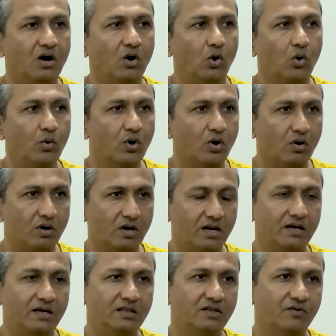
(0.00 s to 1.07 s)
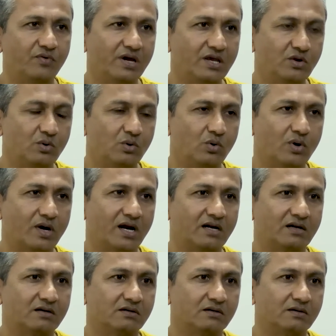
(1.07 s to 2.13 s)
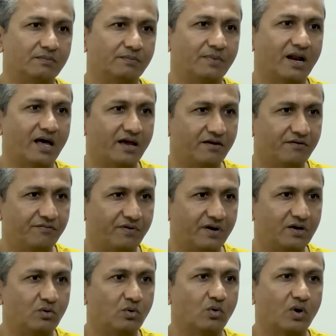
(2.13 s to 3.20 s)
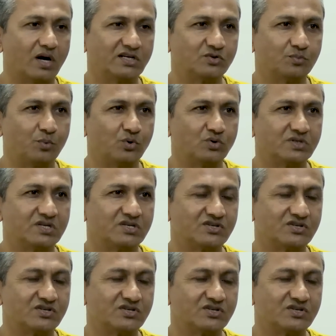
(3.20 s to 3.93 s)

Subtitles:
overall in the way you look at life and you look at sports in